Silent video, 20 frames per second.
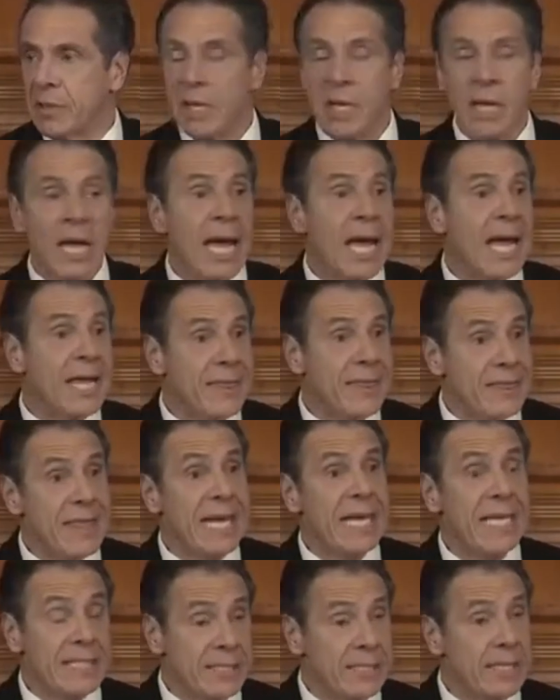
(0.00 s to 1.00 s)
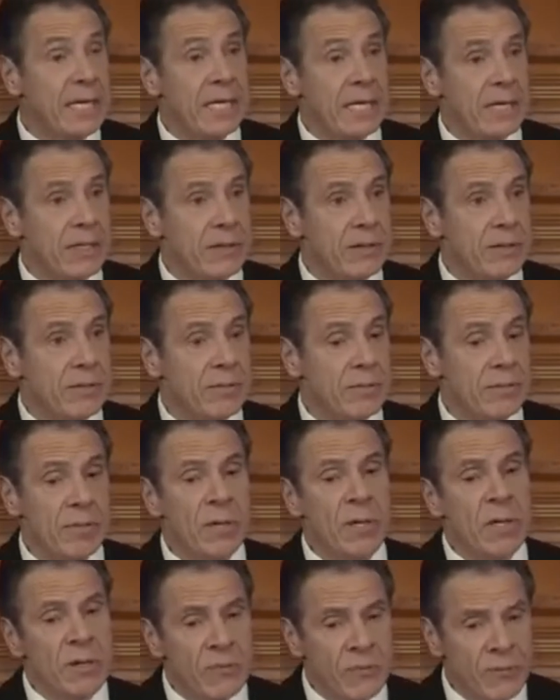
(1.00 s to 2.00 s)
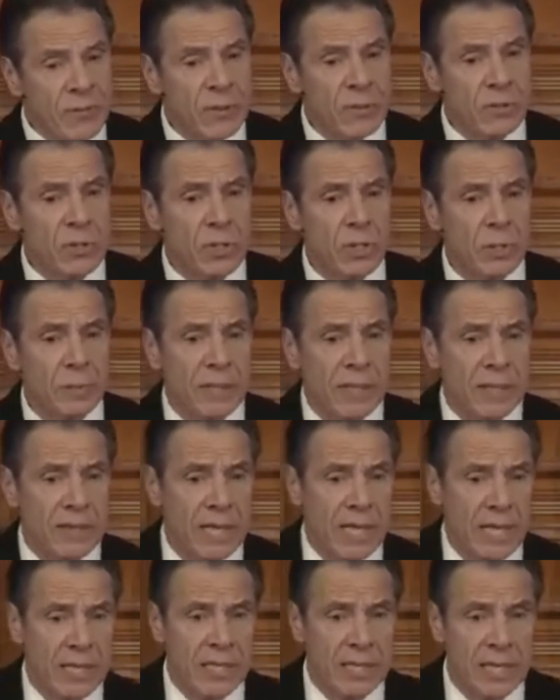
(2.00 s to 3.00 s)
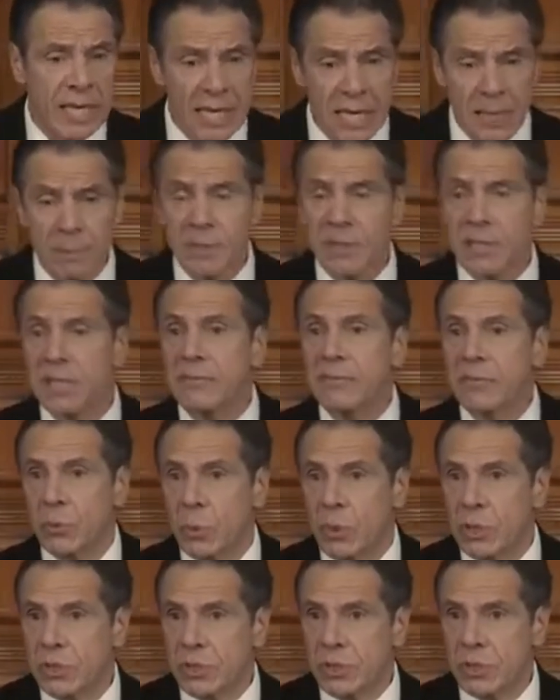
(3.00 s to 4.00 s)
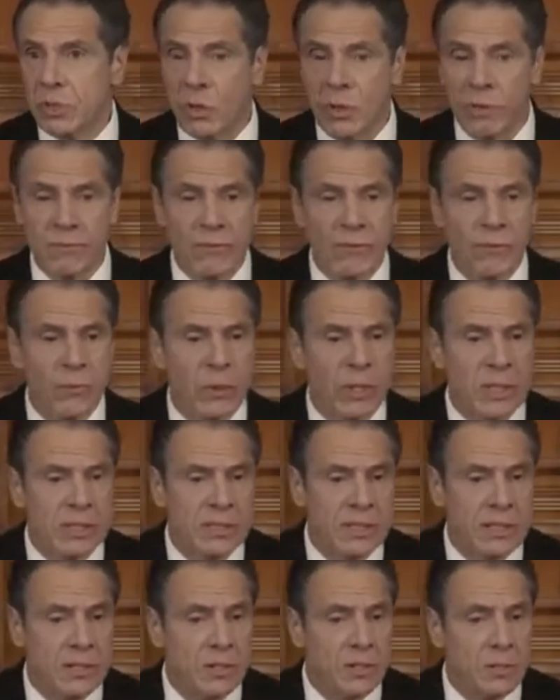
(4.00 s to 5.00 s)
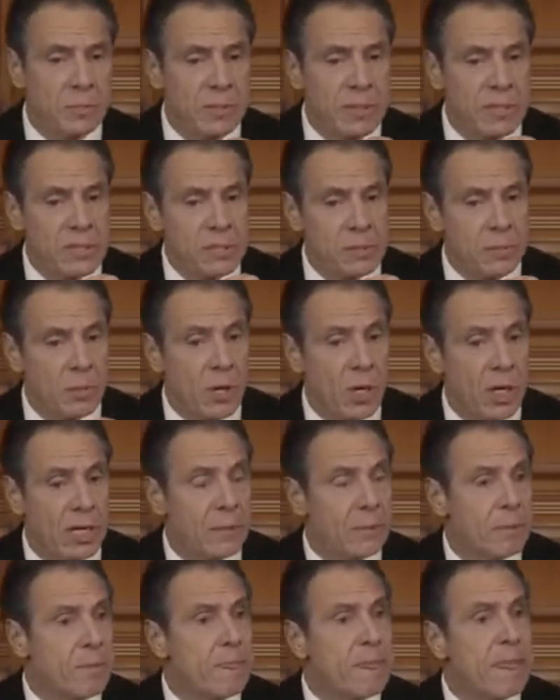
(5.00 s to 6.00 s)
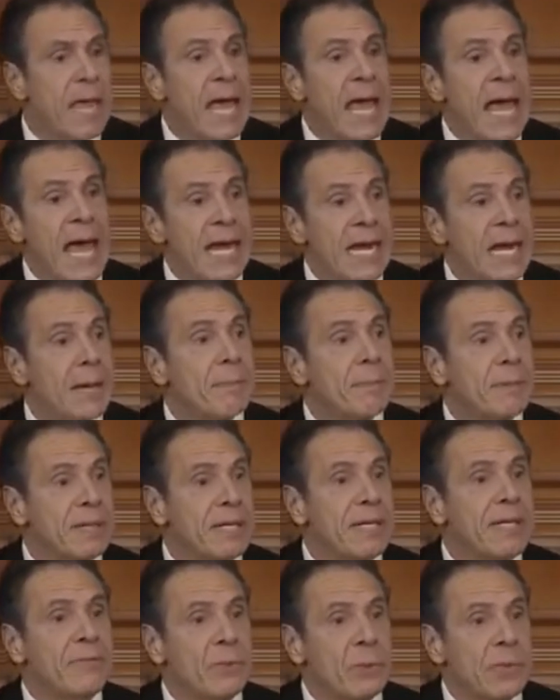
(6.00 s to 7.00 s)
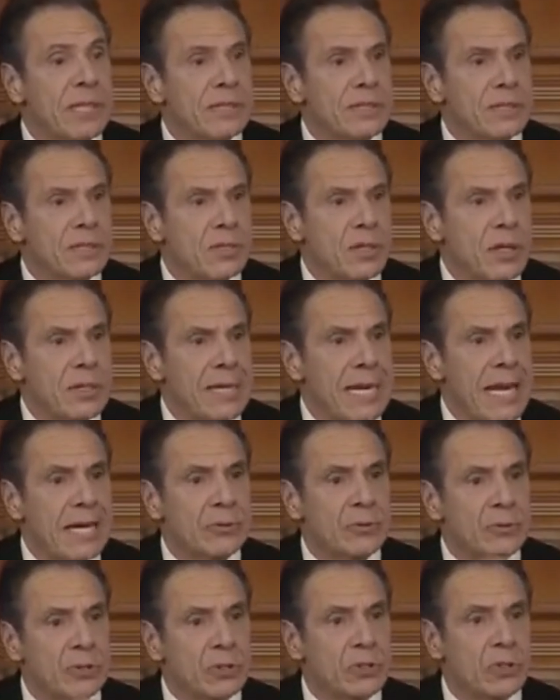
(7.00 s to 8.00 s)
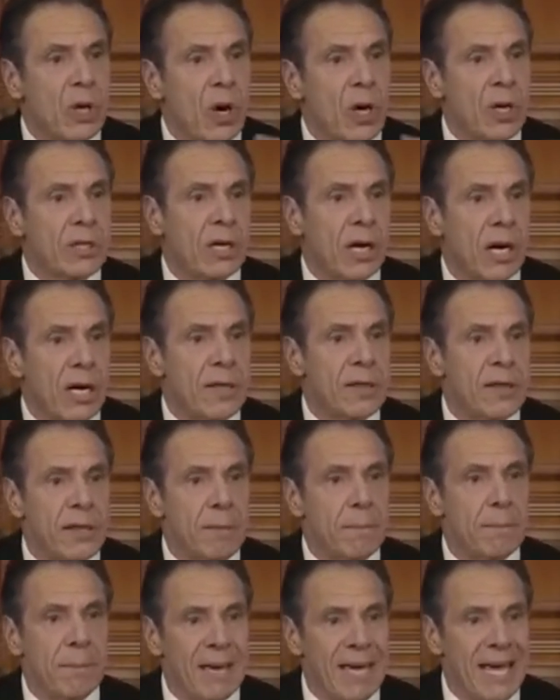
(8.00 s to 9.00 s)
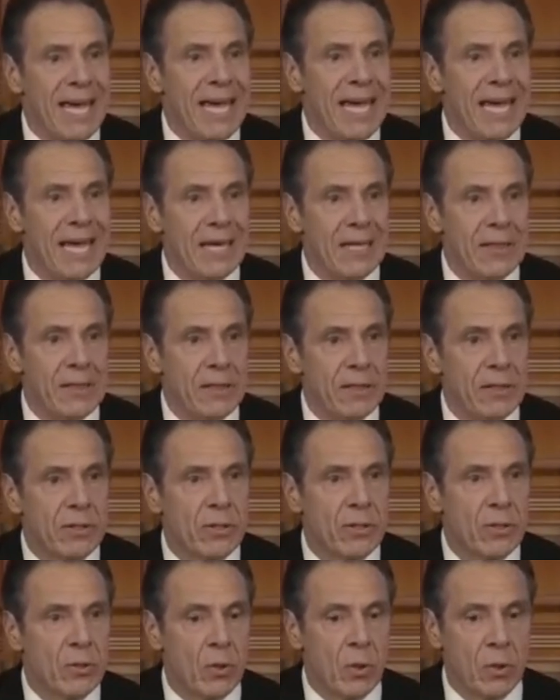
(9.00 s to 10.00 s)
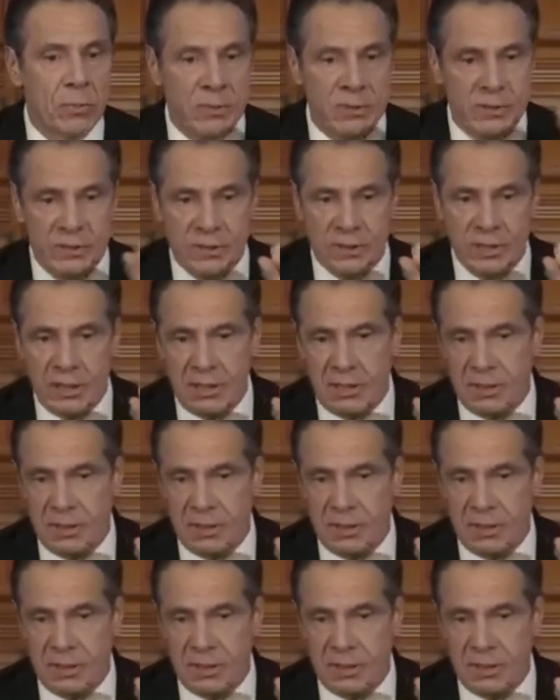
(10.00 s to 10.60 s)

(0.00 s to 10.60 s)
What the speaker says: And they did. Feel good about that. And I believe the worst is over if we continue to be smart. And I believe we can now start on the path to normalcy.